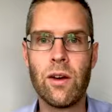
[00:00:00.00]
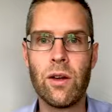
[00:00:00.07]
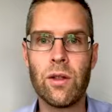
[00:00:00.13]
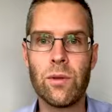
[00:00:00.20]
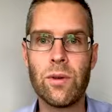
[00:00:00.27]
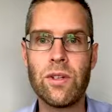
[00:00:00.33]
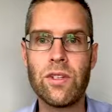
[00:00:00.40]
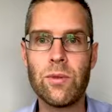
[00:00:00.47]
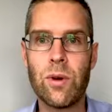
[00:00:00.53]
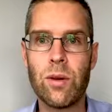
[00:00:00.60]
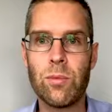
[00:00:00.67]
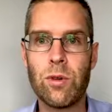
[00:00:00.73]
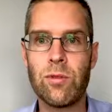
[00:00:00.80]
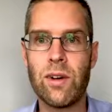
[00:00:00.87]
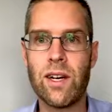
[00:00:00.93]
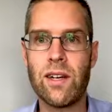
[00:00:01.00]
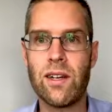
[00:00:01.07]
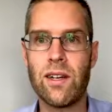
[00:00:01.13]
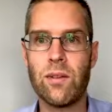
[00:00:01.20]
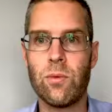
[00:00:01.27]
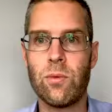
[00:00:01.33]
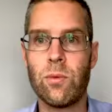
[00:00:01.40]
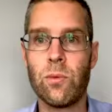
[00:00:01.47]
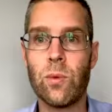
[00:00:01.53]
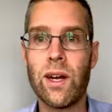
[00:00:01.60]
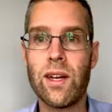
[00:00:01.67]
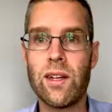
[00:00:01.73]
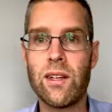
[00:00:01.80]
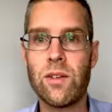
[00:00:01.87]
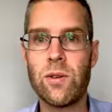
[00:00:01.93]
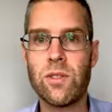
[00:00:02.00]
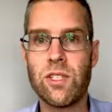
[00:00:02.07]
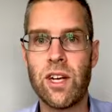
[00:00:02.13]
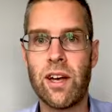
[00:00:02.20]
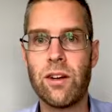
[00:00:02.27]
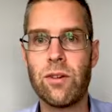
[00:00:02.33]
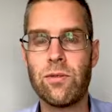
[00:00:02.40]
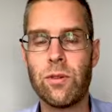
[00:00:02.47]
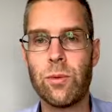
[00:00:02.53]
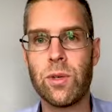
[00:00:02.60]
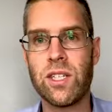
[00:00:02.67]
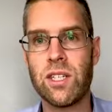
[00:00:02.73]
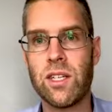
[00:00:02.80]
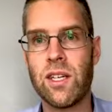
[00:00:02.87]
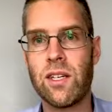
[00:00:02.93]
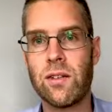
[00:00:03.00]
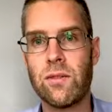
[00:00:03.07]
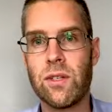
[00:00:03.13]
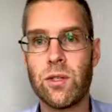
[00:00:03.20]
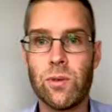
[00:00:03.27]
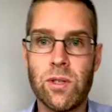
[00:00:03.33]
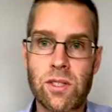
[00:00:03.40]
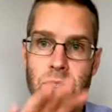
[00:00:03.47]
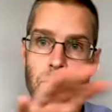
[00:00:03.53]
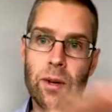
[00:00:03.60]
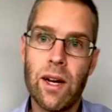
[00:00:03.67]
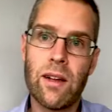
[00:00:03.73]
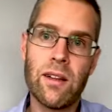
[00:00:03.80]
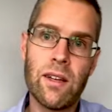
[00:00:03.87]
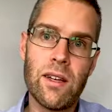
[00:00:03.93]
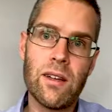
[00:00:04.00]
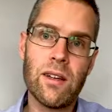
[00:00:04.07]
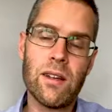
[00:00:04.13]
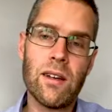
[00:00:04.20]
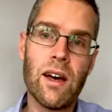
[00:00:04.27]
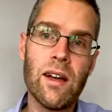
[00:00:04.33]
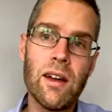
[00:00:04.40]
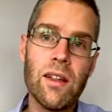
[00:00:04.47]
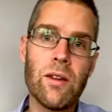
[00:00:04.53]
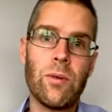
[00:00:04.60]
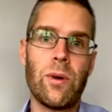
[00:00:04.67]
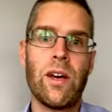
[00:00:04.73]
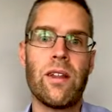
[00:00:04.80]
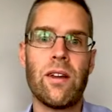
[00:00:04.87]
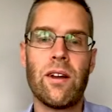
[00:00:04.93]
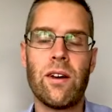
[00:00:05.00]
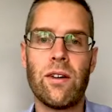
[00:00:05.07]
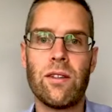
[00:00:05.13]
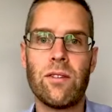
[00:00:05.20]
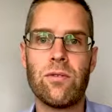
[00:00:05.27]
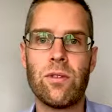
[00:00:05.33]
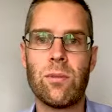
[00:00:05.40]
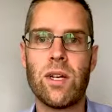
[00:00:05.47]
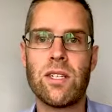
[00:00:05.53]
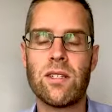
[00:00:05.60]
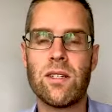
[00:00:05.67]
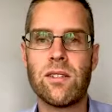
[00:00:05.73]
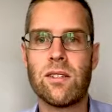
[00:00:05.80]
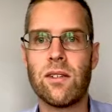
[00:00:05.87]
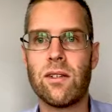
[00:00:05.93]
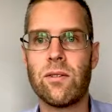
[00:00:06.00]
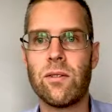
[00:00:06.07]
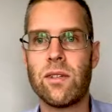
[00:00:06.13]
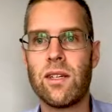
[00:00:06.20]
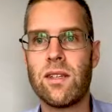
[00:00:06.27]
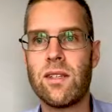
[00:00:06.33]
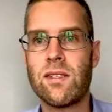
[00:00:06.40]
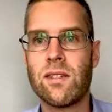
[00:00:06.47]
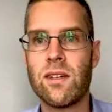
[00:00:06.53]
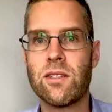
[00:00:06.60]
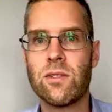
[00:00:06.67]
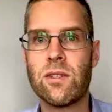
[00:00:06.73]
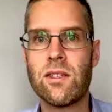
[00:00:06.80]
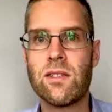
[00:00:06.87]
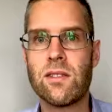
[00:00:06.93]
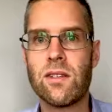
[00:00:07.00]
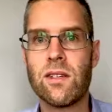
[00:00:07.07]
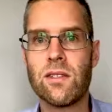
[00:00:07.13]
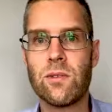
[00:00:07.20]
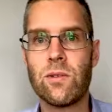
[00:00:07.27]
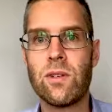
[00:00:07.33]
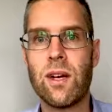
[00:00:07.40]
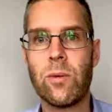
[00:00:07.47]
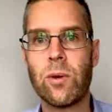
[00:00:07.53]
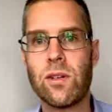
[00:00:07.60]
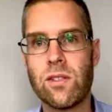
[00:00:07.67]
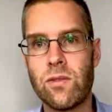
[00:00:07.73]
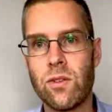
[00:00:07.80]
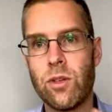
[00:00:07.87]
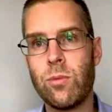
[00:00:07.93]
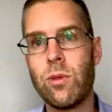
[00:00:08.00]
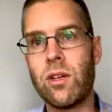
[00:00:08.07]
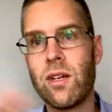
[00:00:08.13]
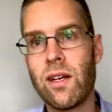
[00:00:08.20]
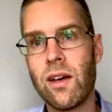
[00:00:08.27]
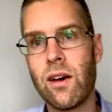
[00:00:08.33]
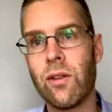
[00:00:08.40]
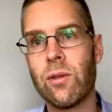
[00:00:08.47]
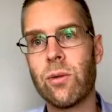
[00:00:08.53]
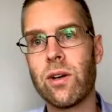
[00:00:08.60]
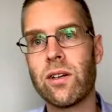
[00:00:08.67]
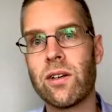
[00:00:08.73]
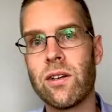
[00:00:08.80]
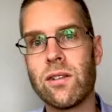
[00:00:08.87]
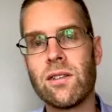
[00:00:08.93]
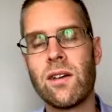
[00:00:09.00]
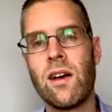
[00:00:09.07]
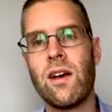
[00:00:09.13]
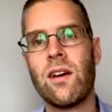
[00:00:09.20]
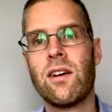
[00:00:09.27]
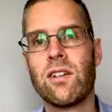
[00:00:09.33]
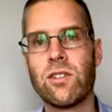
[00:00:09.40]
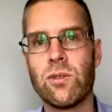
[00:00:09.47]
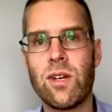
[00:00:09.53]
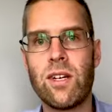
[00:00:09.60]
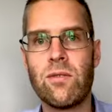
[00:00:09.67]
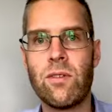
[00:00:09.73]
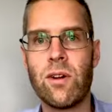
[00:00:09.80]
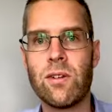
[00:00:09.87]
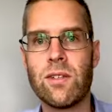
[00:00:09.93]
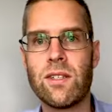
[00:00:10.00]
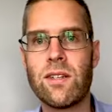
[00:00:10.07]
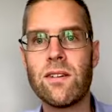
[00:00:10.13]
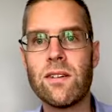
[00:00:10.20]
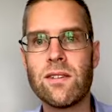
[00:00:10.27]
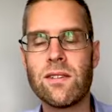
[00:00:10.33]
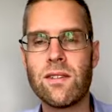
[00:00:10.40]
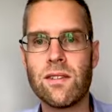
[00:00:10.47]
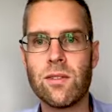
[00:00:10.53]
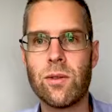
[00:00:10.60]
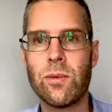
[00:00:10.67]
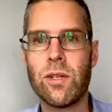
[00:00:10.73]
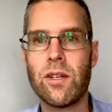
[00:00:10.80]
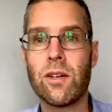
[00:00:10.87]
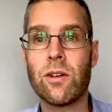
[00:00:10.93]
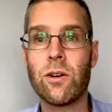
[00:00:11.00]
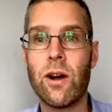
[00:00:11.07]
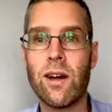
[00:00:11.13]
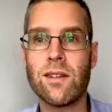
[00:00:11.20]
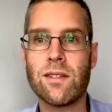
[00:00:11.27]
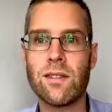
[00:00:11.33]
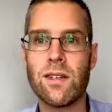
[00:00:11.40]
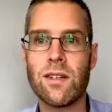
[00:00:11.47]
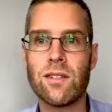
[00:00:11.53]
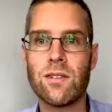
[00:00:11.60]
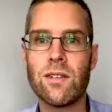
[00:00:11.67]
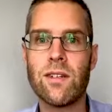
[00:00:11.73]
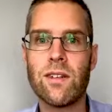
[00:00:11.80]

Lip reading: 321 provided a ready-to-use channel for reaching individuals directly. Another way that health information is delivered in these countries is through networks of community health workers, trained volunteers distributed across the country